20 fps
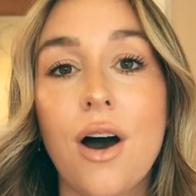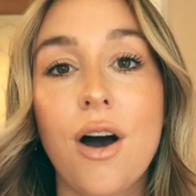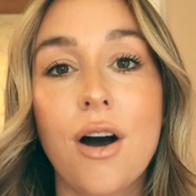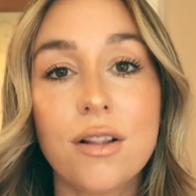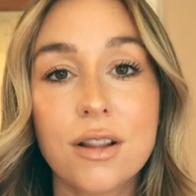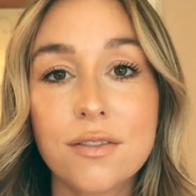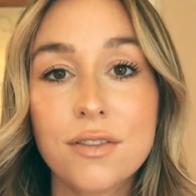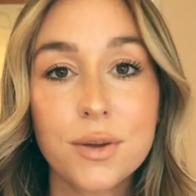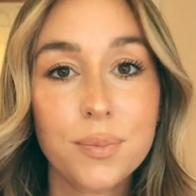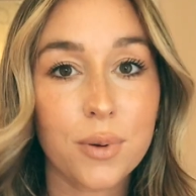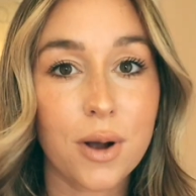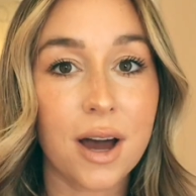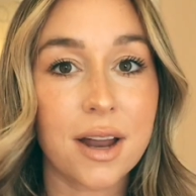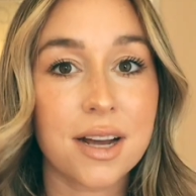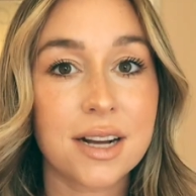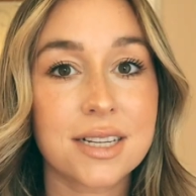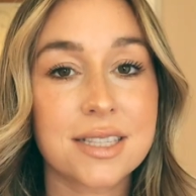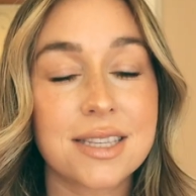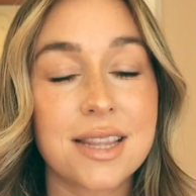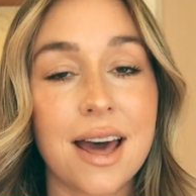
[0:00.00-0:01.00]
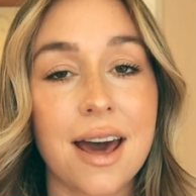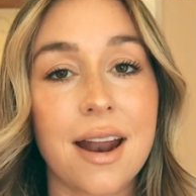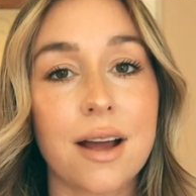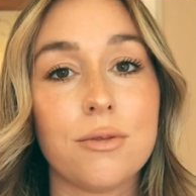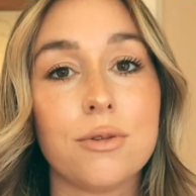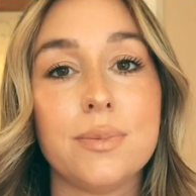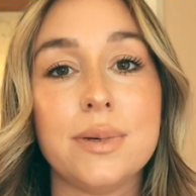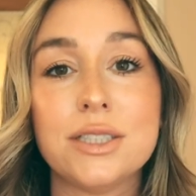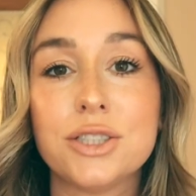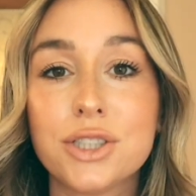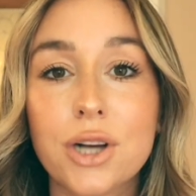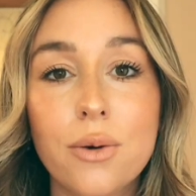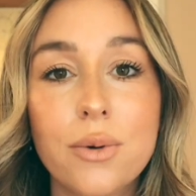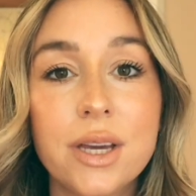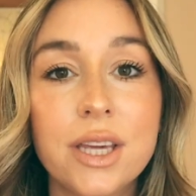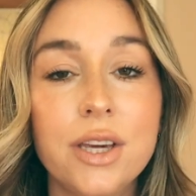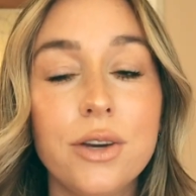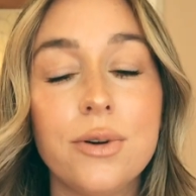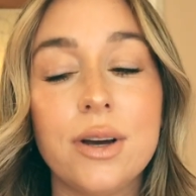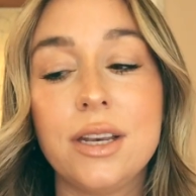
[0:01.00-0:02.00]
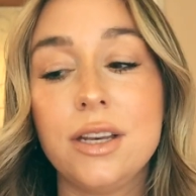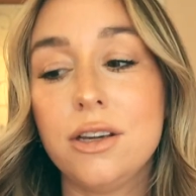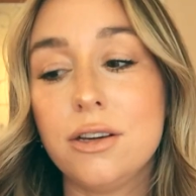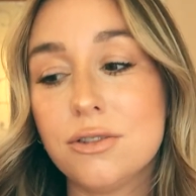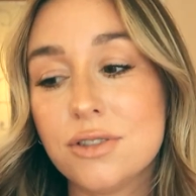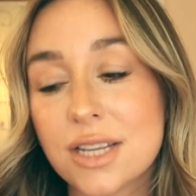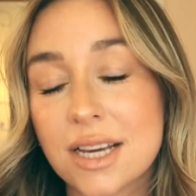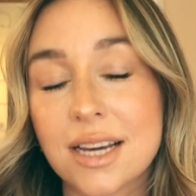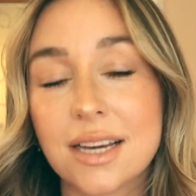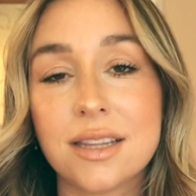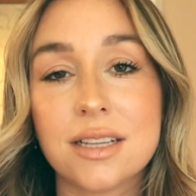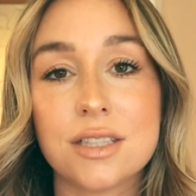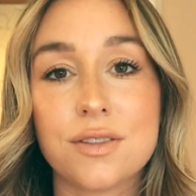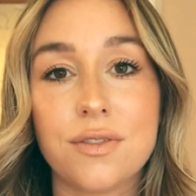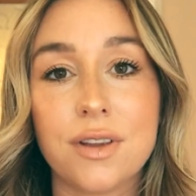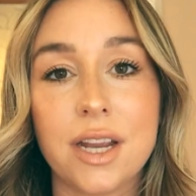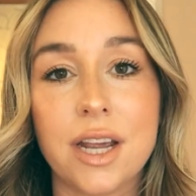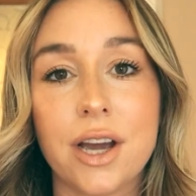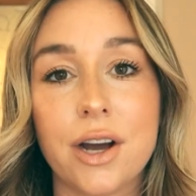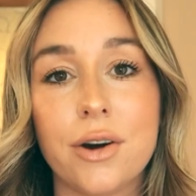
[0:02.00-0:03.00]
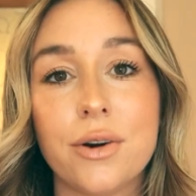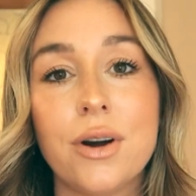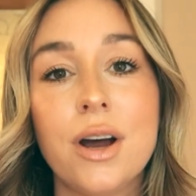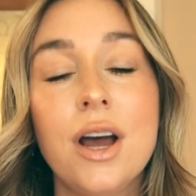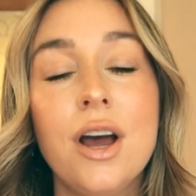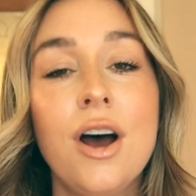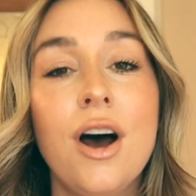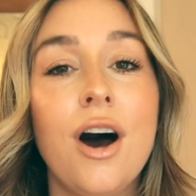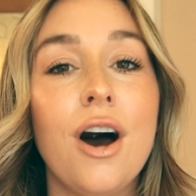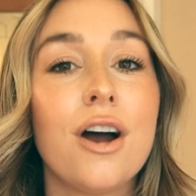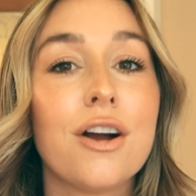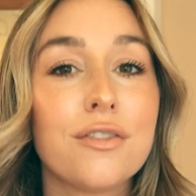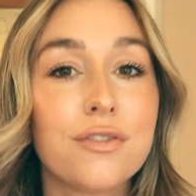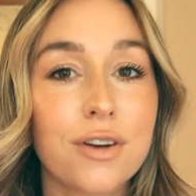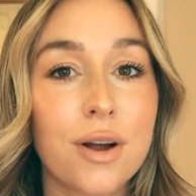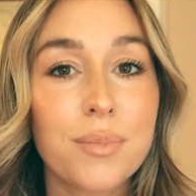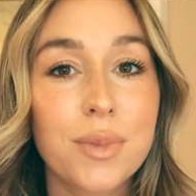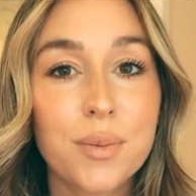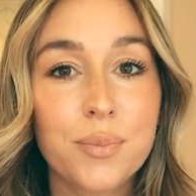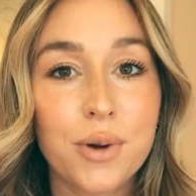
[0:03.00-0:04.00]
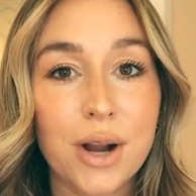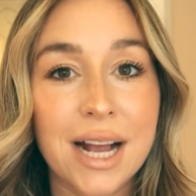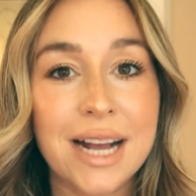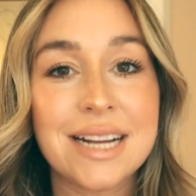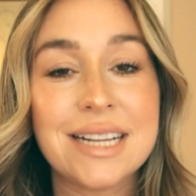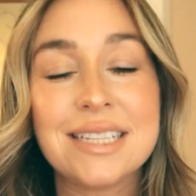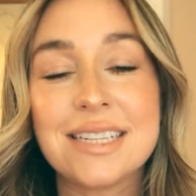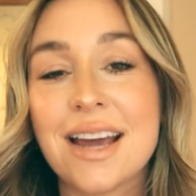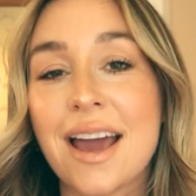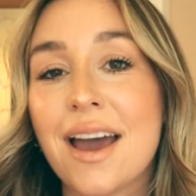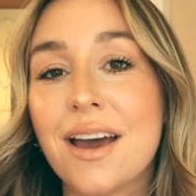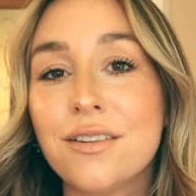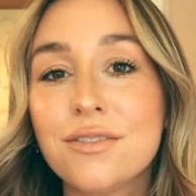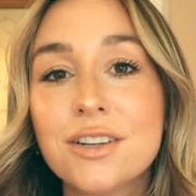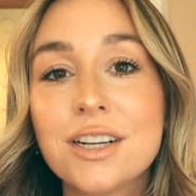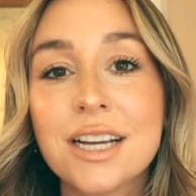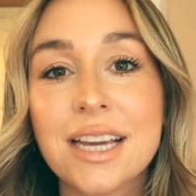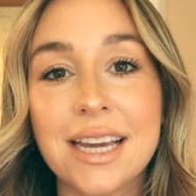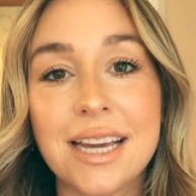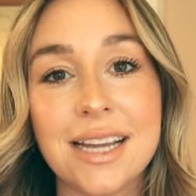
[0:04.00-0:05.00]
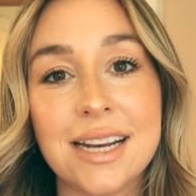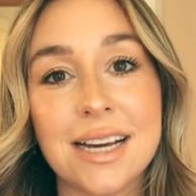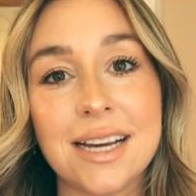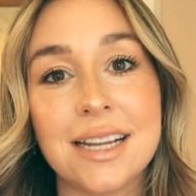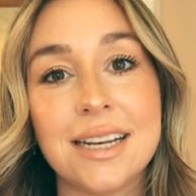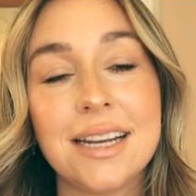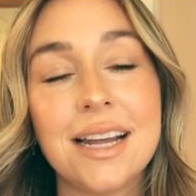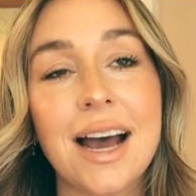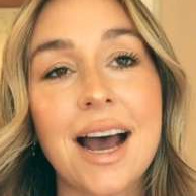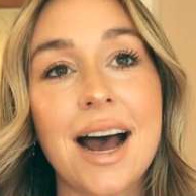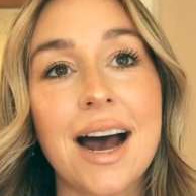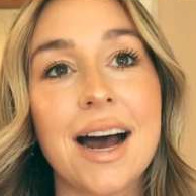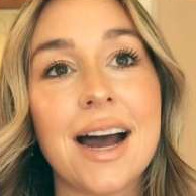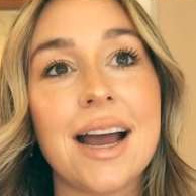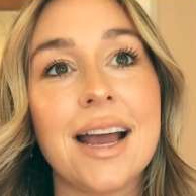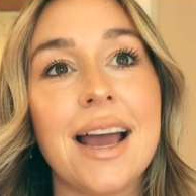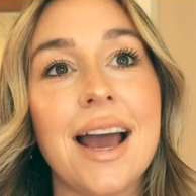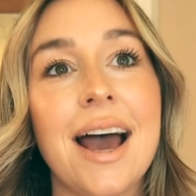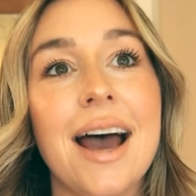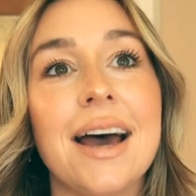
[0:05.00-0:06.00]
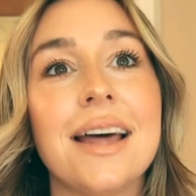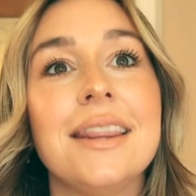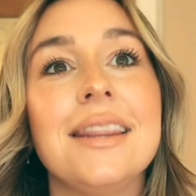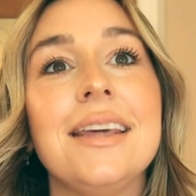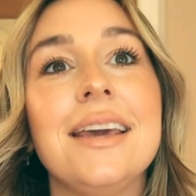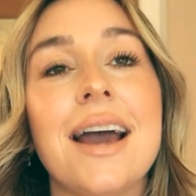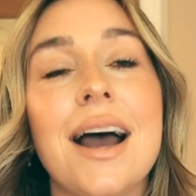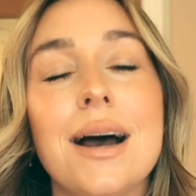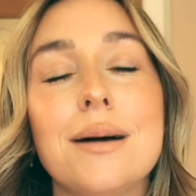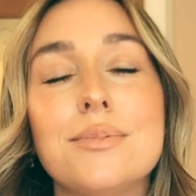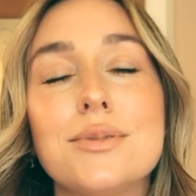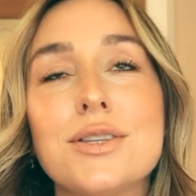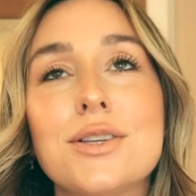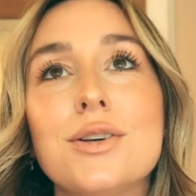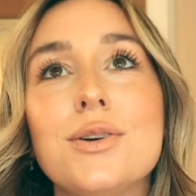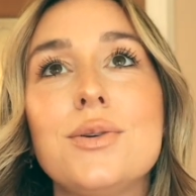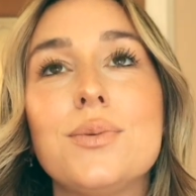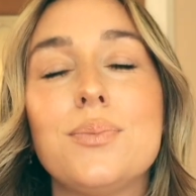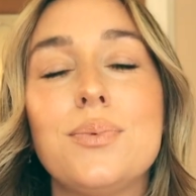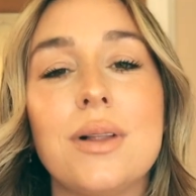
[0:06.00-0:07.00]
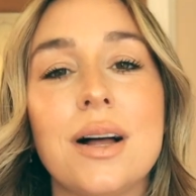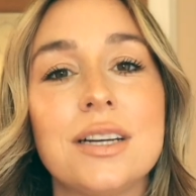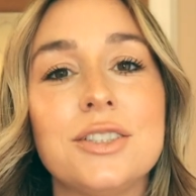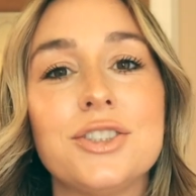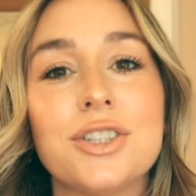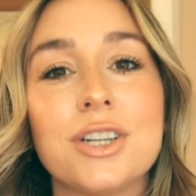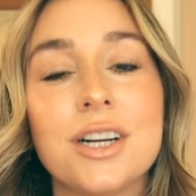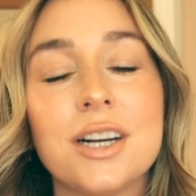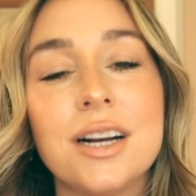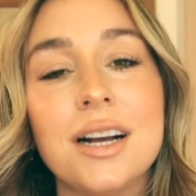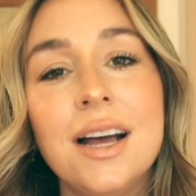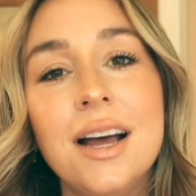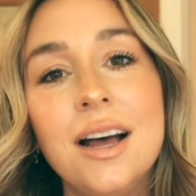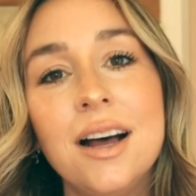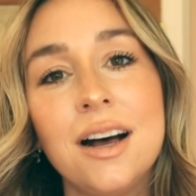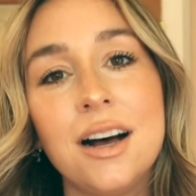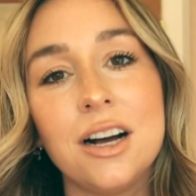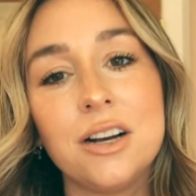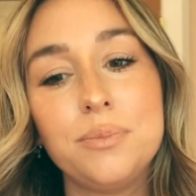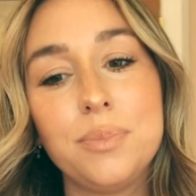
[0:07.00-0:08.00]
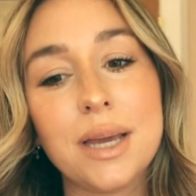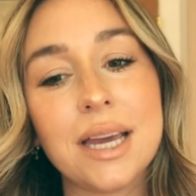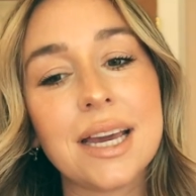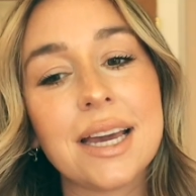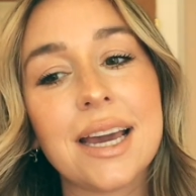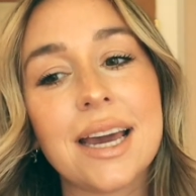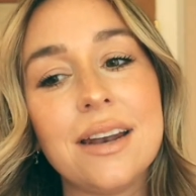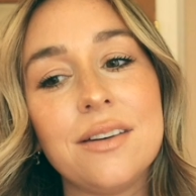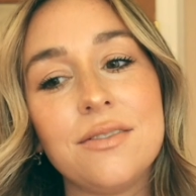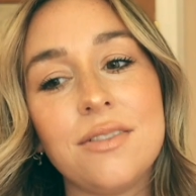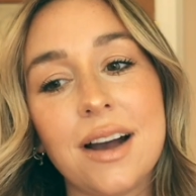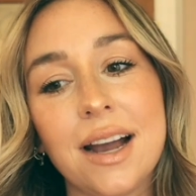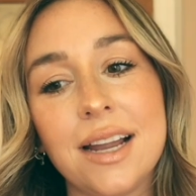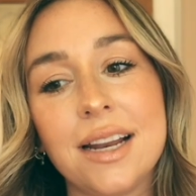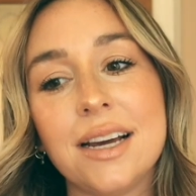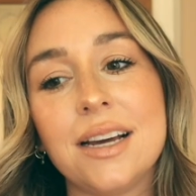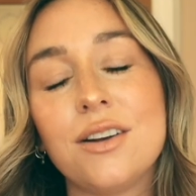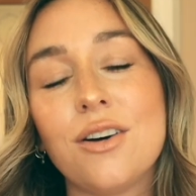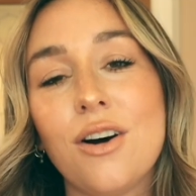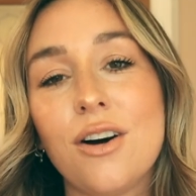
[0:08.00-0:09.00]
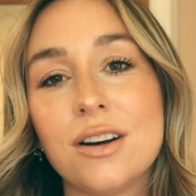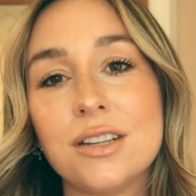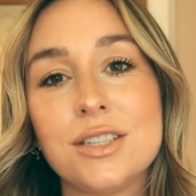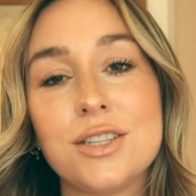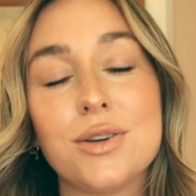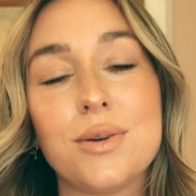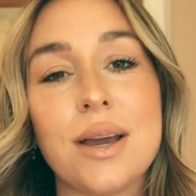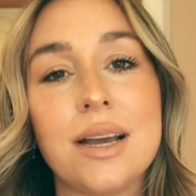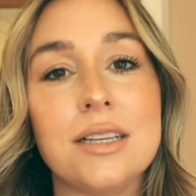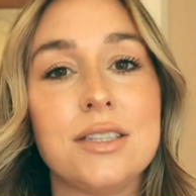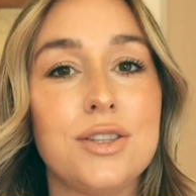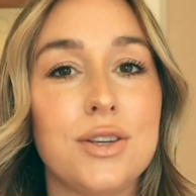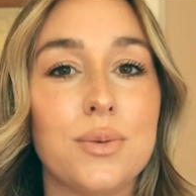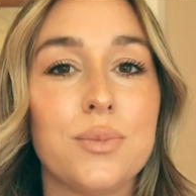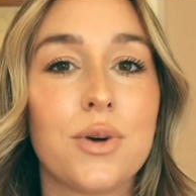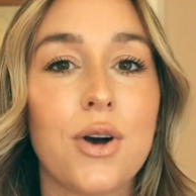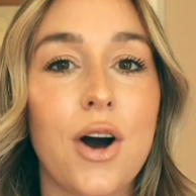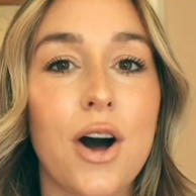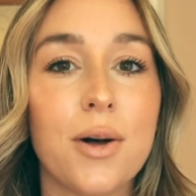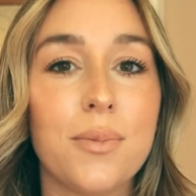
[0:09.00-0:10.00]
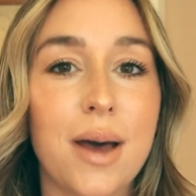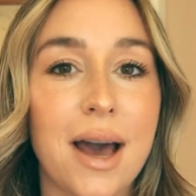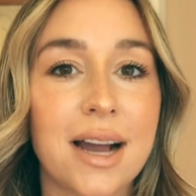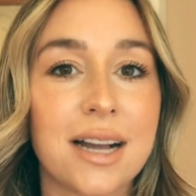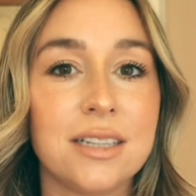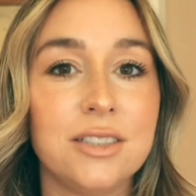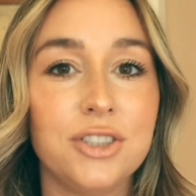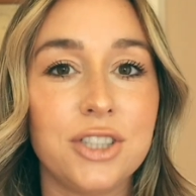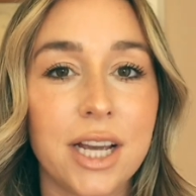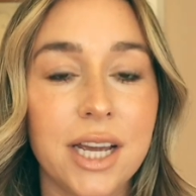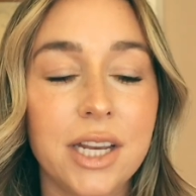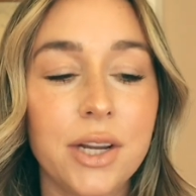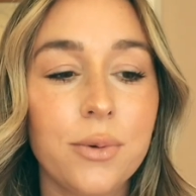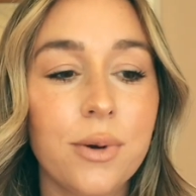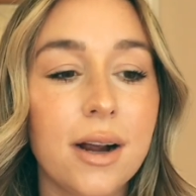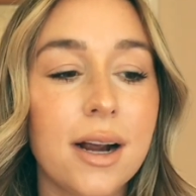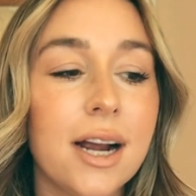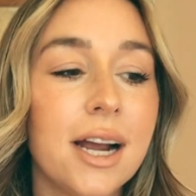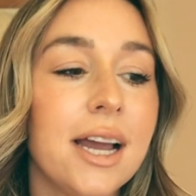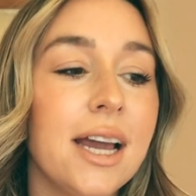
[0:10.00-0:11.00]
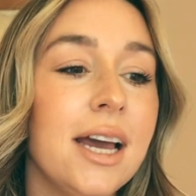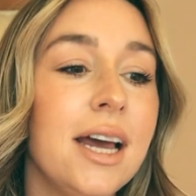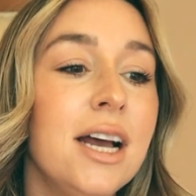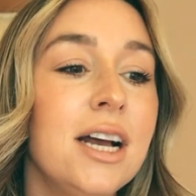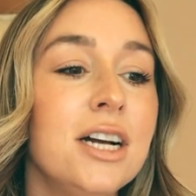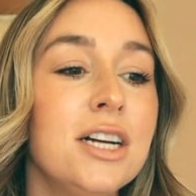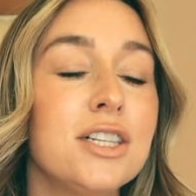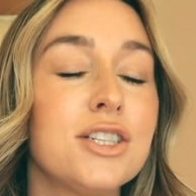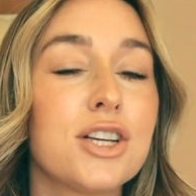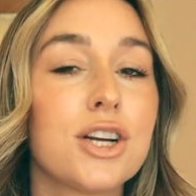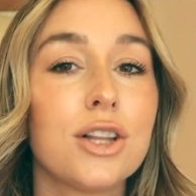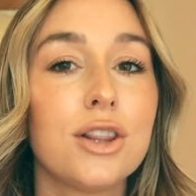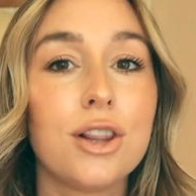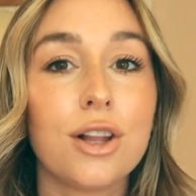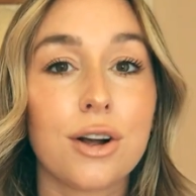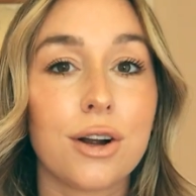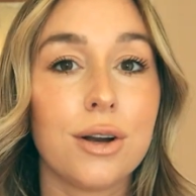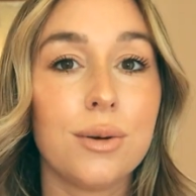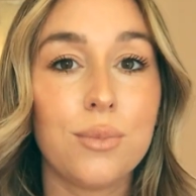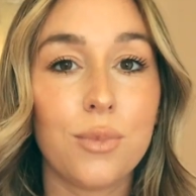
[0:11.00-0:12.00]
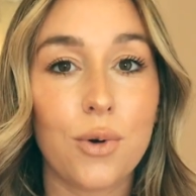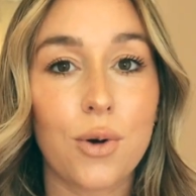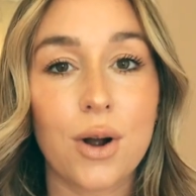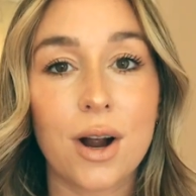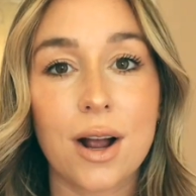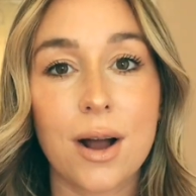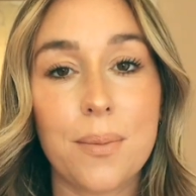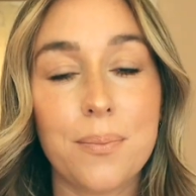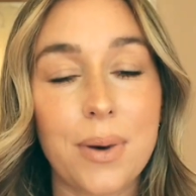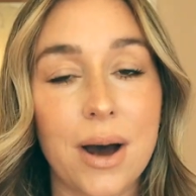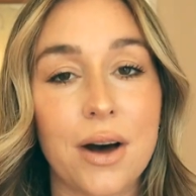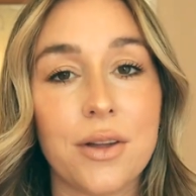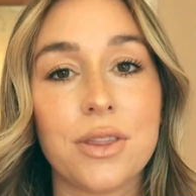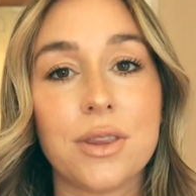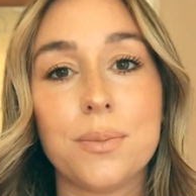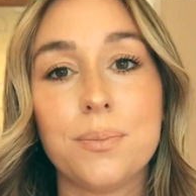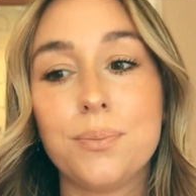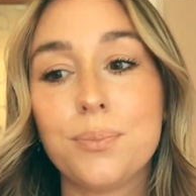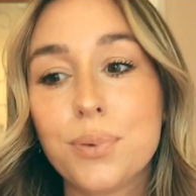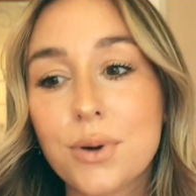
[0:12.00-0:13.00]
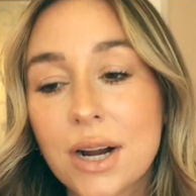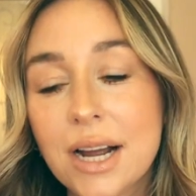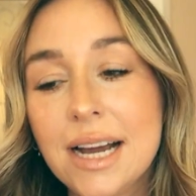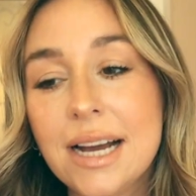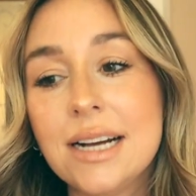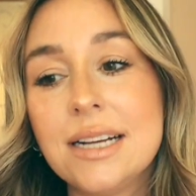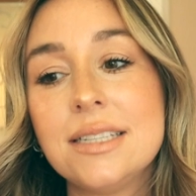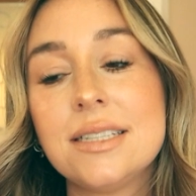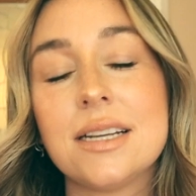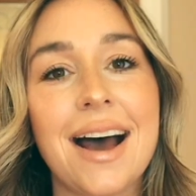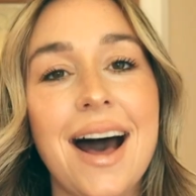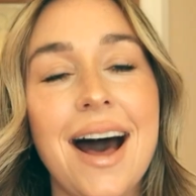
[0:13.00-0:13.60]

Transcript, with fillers: All of the products that I will be showing you and using in this video are from the brand Evereden. I had the absolute pleasure of being invited onto a Zoom call back in January to learn more about the brand.